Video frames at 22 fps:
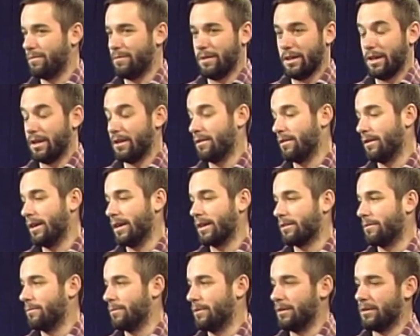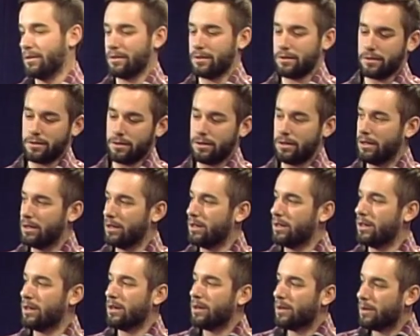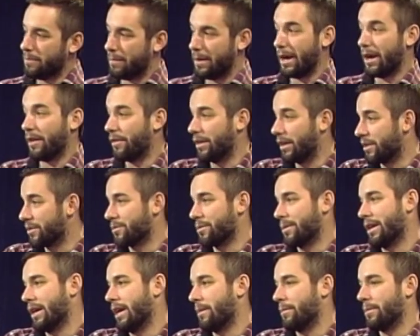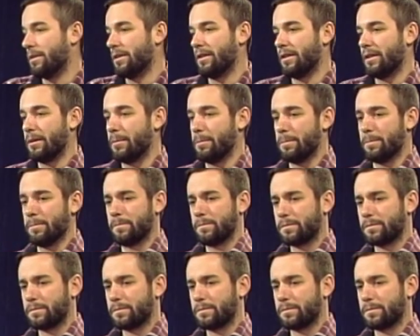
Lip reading: they interacted with us, bad things would happen to them.